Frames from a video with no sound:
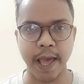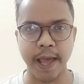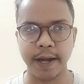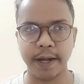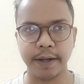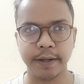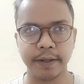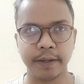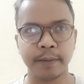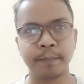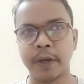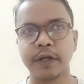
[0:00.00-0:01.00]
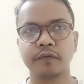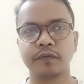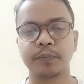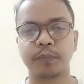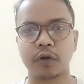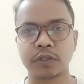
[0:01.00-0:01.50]
and many of
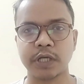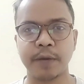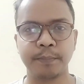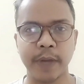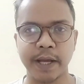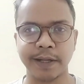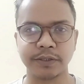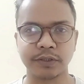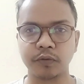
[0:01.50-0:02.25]
the plots are barren.